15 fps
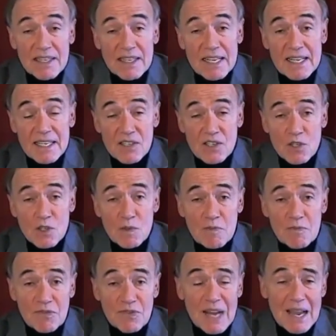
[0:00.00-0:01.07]
They
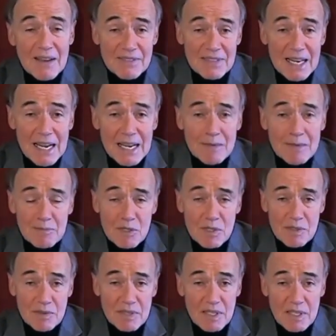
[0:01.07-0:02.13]
consume five times
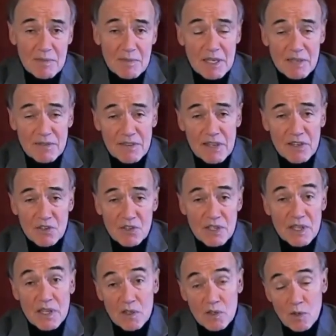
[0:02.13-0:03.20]
the amount of energy
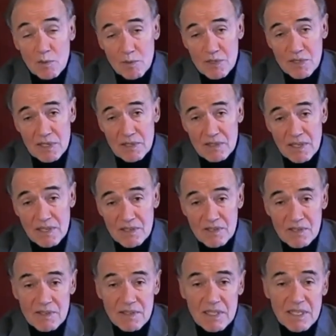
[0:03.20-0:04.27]
that a normal cell does.